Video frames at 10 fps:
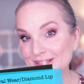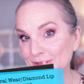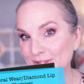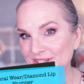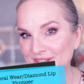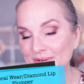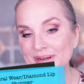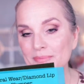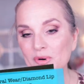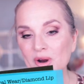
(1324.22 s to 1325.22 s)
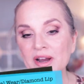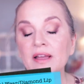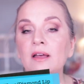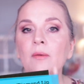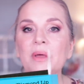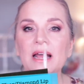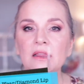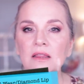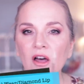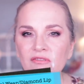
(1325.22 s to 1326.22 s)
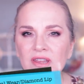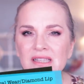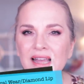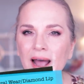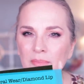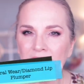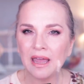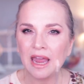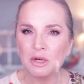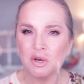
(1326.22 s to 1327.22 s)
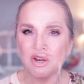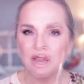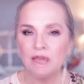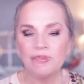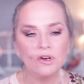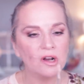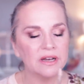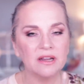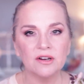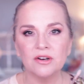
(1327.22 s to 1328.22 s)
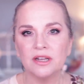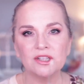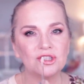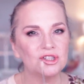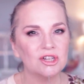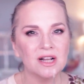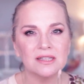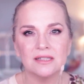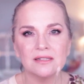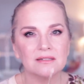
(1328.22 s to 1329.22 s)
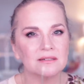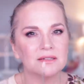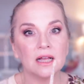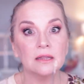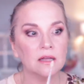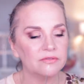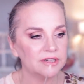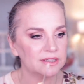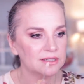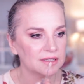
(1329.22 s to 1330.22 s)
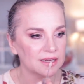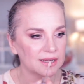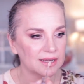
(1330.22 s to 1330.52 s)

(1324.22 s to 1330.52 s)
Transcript: doesn't look clear anymore. But I love this applicator. This doe foot on here is just, I love it.